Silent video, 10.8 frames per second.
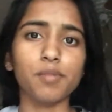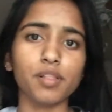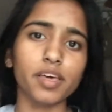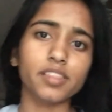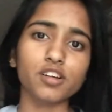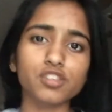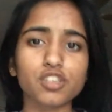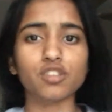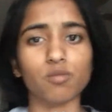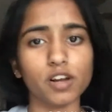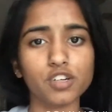but like there's a
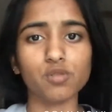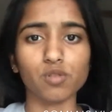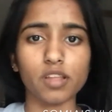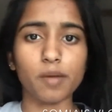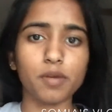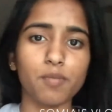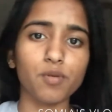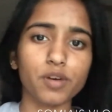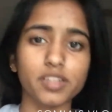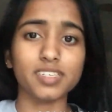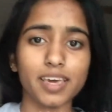threshold that people
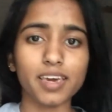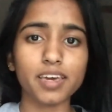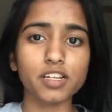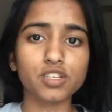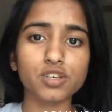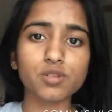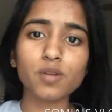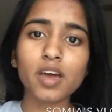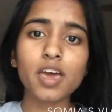can take it to,